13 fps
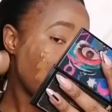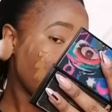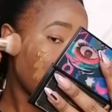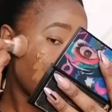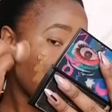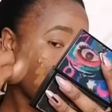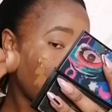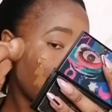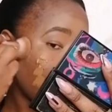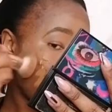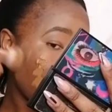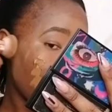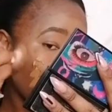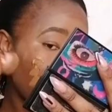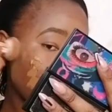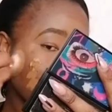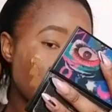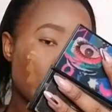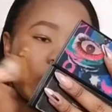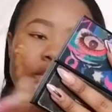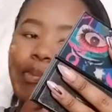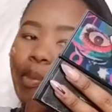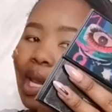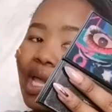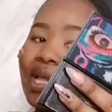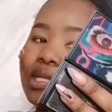and then I'm gonna start
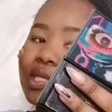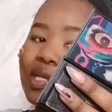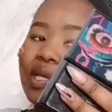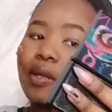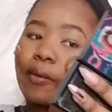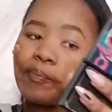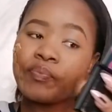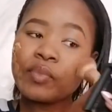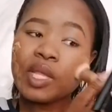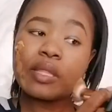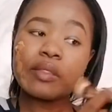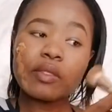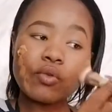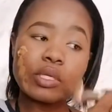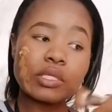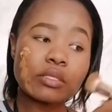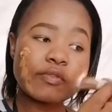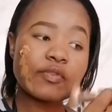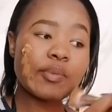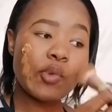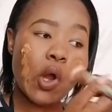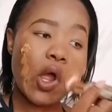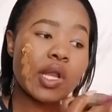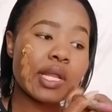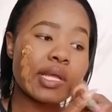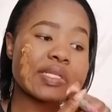blending the rest of the
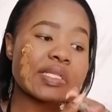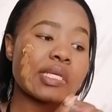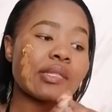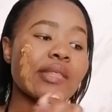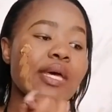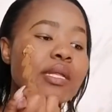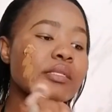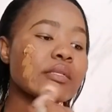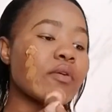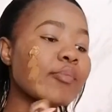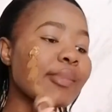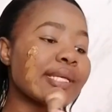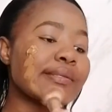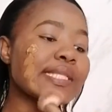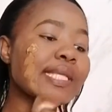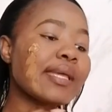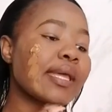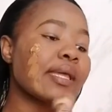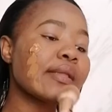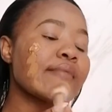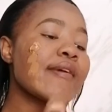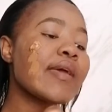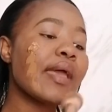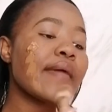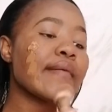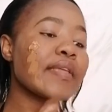product that is on my skin,
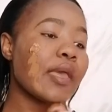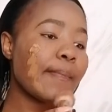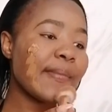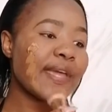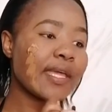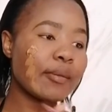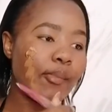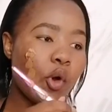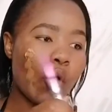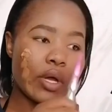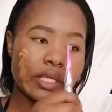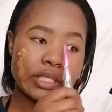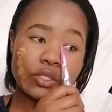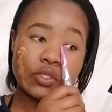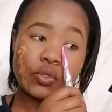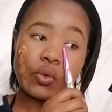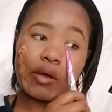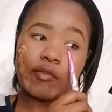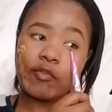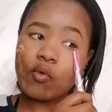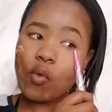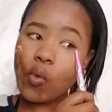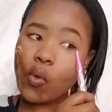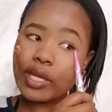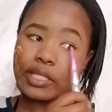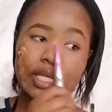keeping in mind to
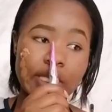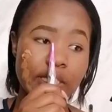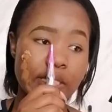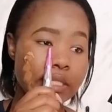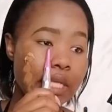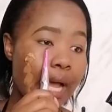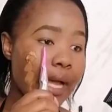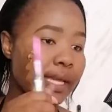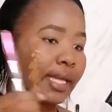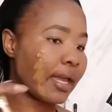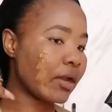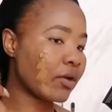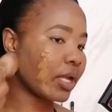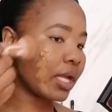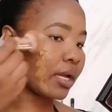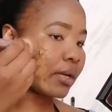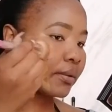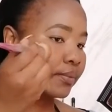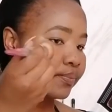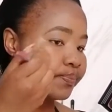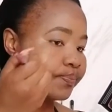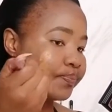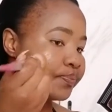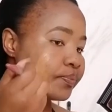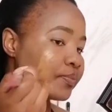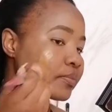avoid this eye area
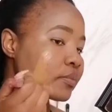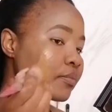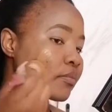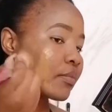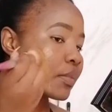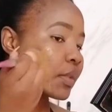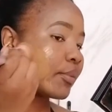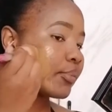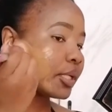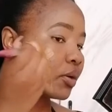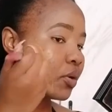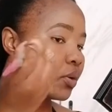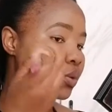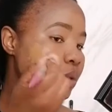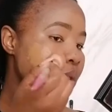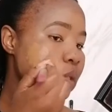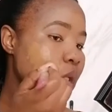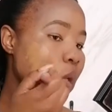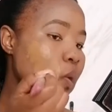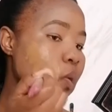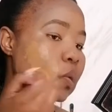because